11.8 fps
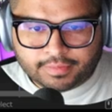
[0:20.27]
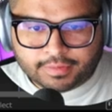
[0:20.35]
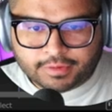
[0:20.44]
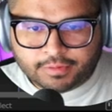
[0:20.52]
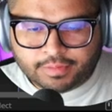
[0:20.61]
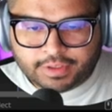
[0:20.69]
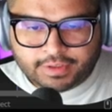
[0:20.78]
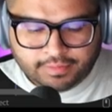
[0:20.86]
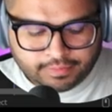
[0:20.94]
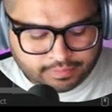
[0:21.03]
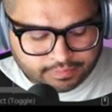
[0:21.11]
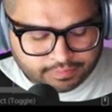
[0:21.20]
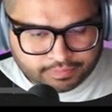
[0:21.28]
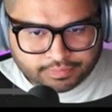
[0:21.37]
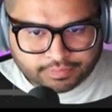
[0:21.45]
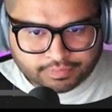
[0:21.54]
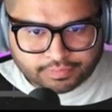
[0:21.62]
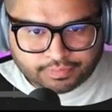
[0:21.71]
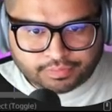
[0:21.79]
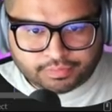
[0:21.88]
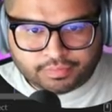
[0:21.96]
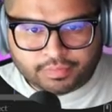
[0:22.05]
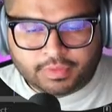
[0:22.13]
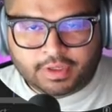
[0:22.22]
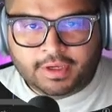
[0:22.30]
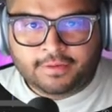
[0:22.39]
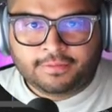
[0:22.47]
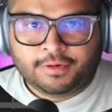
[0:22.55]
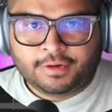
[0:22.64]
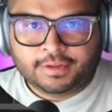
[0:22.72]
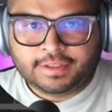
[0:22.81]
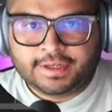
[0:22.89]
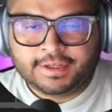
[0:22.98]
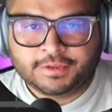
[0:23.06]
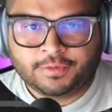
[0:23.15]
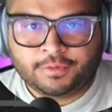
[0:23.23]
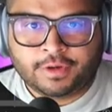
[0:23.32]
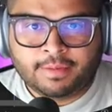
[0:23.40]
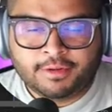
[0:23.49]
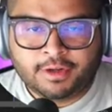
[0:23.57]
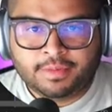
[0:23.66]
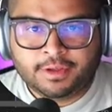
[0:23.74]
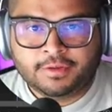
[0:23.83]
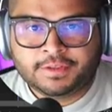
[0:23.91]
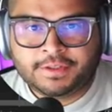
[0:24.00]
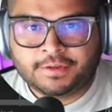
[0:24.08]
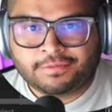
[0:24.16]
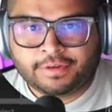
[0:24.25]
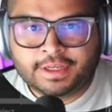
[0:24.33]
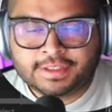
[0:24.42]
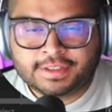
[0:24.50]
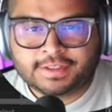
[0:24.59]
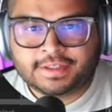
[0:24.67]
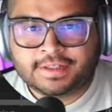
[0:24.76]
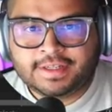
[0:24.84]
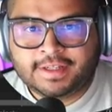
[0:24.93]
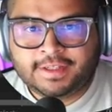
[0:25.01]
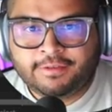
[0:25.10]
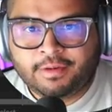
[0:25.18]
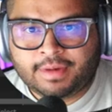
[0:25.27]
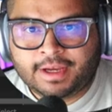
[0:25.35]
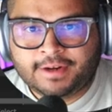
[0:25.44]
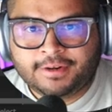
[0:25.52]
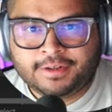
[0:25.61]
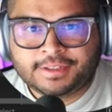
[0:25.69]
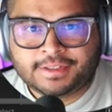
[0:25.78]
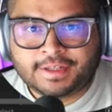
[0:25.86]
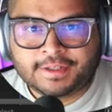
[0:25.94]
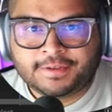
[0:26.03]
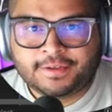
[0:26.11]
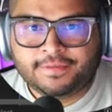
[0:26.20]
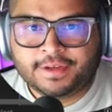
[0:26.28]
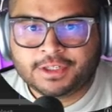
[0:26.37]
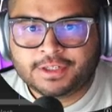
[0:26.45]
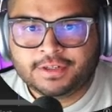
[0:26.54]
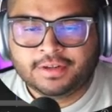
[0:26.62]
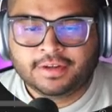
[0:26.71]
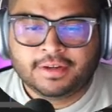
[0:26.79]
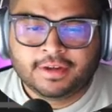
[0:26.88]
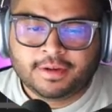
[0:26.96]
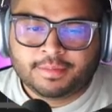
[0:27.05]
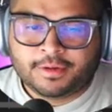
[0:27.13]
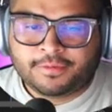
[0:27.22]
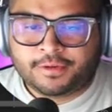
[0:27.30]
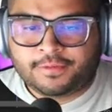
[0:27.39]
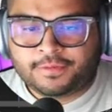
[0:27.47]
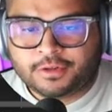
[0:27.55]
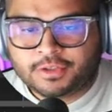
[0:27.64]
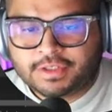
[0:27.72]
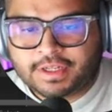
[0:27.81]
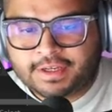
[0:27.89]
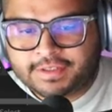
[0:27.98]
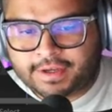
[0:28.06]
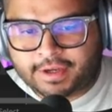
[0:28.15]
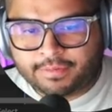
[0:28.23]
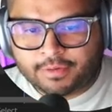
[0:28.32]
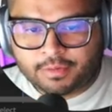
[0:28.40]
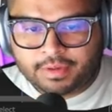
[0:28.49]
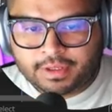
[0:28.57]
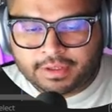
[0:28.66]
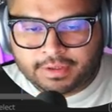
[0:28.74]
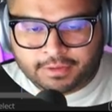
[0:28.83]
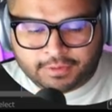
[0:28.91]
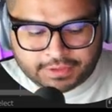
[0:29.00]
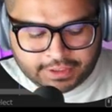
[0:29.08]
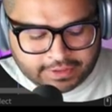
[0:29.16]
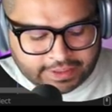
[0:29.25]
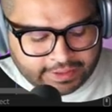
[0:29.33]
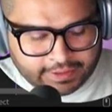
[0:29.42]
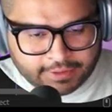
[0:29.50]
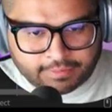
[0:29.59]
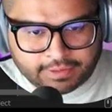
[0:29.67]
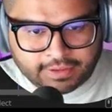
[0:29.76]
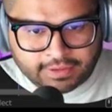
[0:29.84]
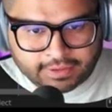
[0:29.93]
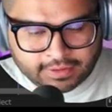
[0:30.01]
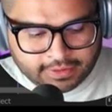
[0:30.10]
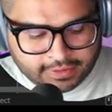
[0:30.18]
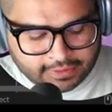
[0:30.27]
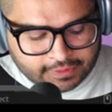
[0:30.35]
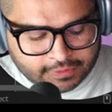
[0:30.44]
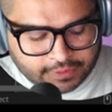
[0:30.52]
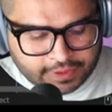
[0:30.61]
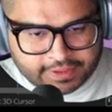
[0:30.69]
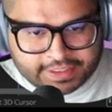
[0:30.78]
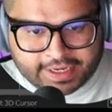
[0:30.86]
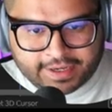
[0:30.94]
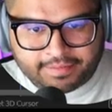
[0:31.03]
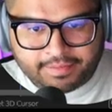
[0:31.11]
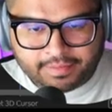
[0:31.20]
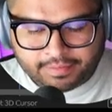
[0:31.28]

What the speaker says: zoom in. And for the text, I'm going to be using the phrases daily reminder, stick to the vision. But for the first text, I will be using daily only. So hit tab,